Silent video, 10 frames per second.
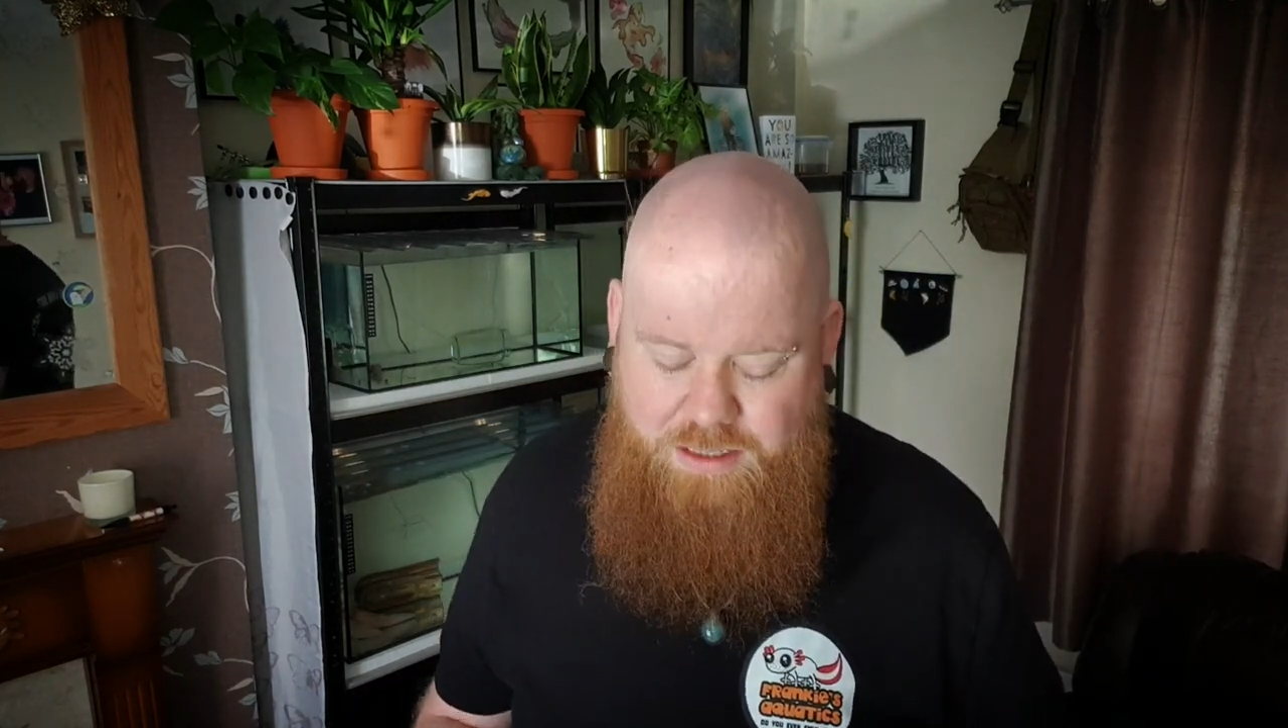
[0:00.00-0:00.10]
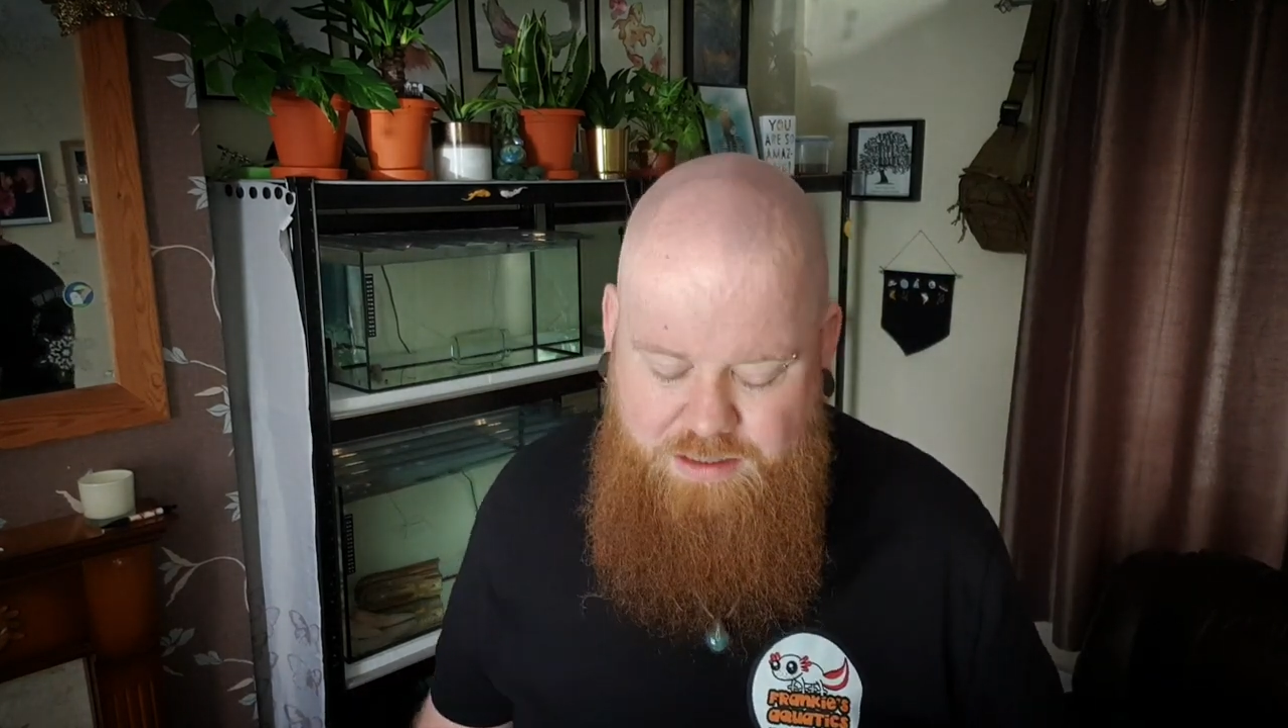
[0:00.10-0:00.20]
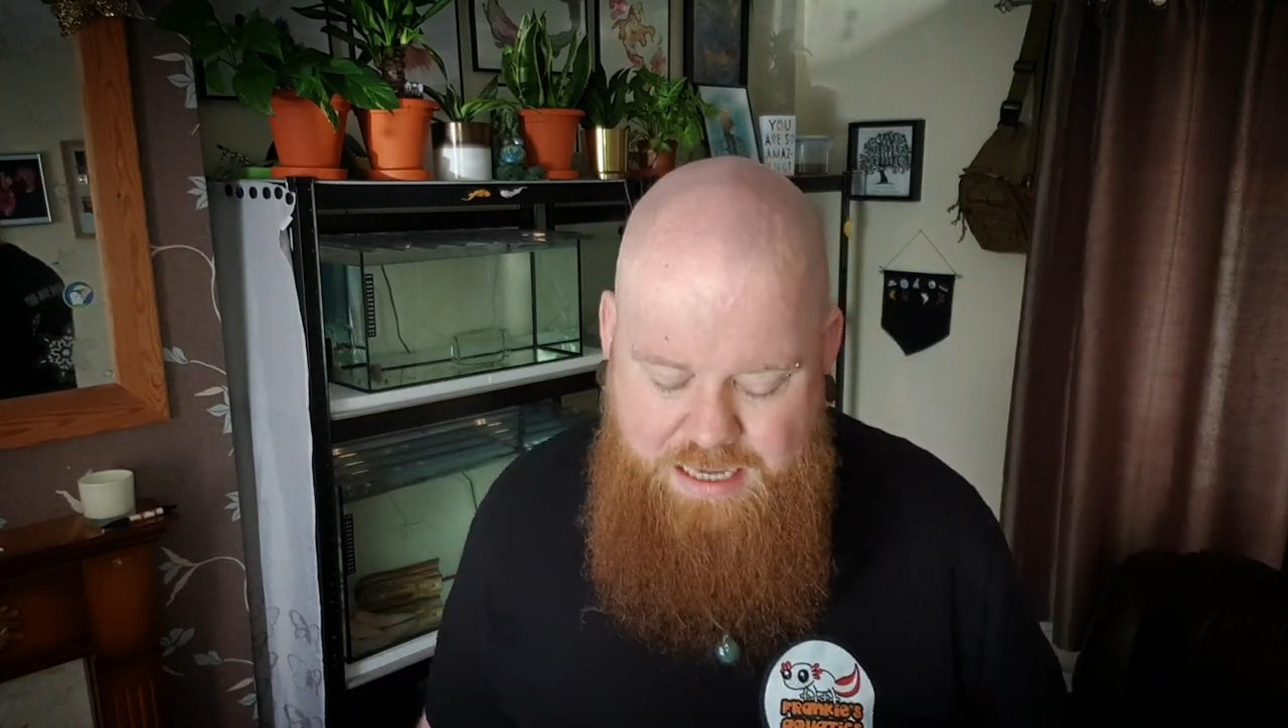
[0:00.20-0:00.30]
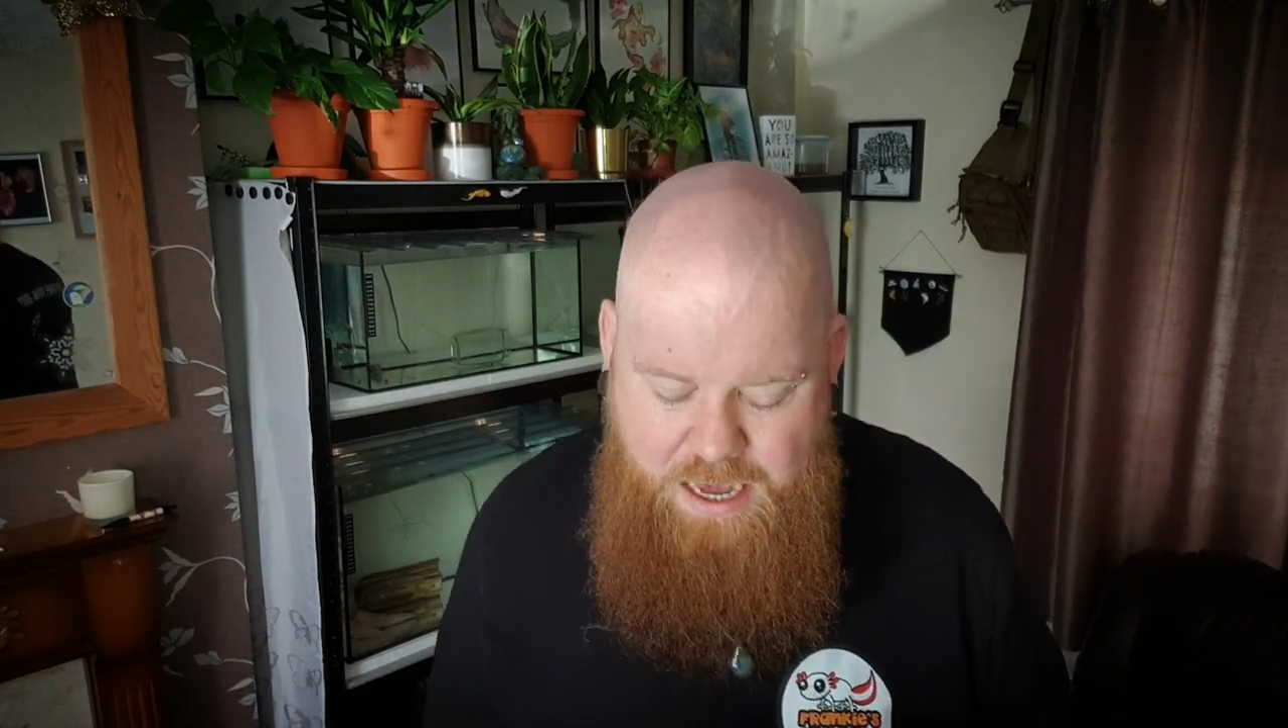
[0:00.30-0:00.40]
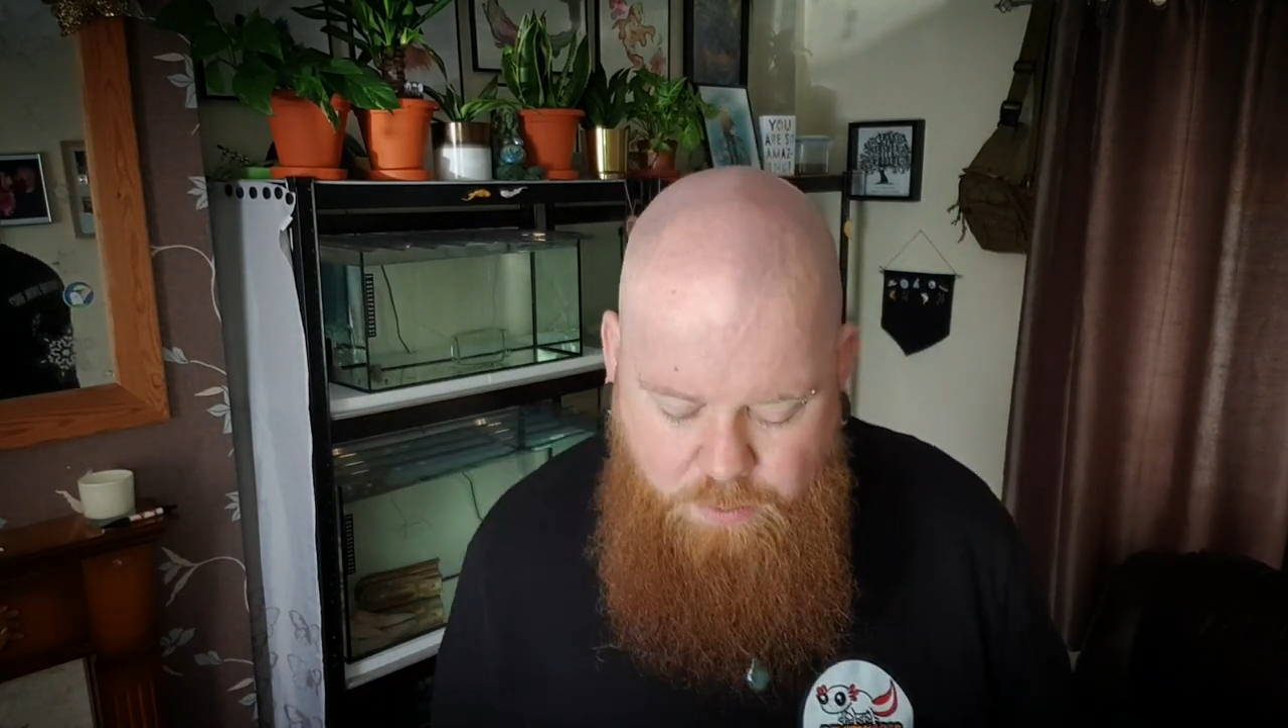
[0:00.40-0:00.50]

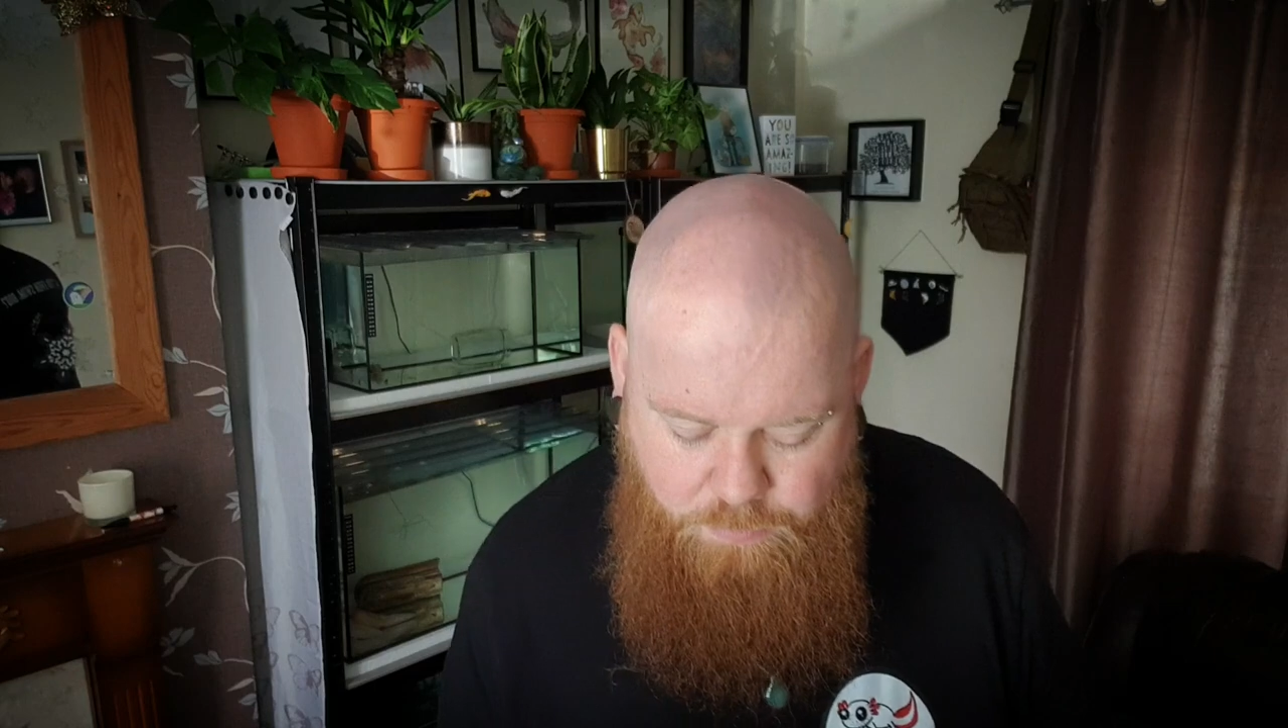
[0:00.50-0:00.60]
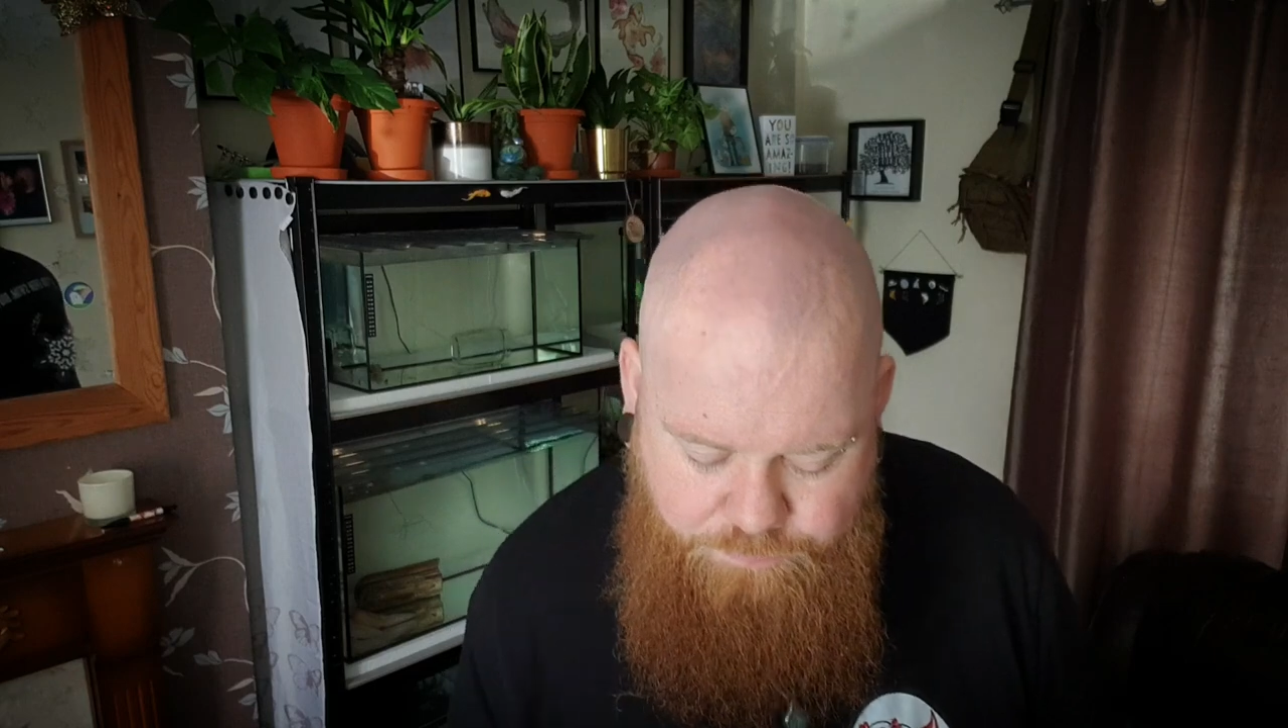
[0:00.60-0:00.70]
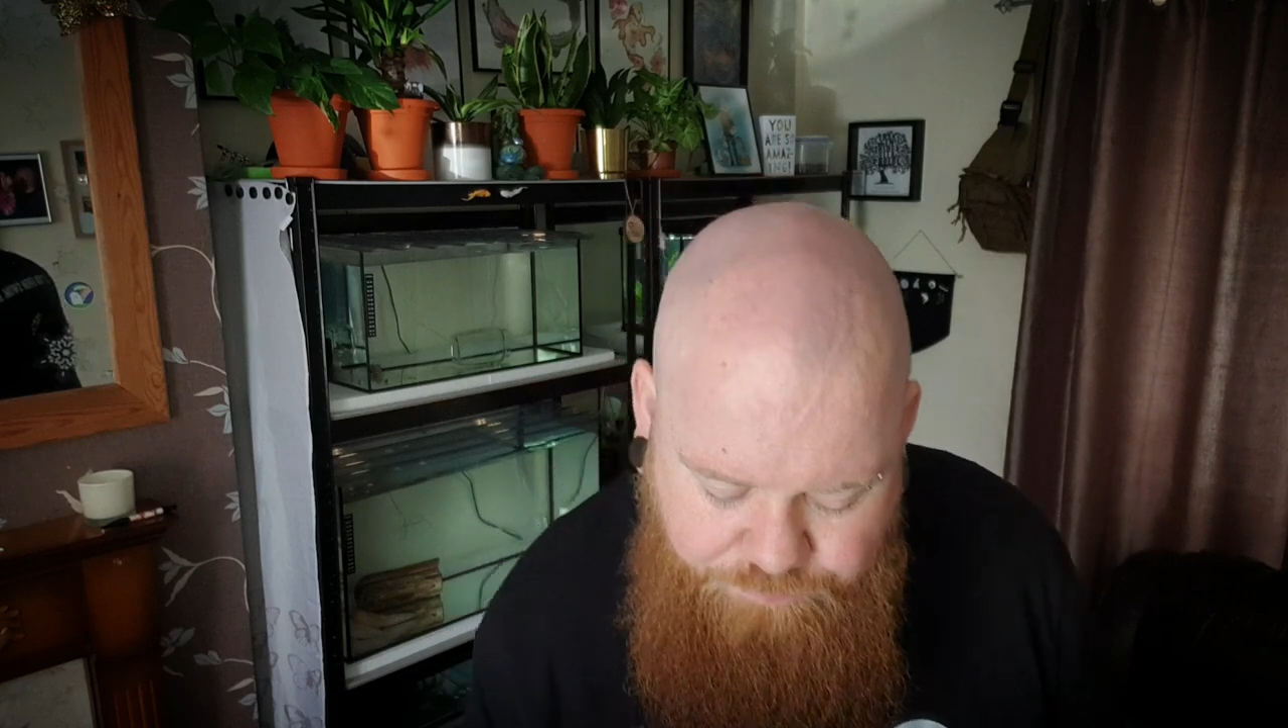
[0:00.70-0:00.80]
scale.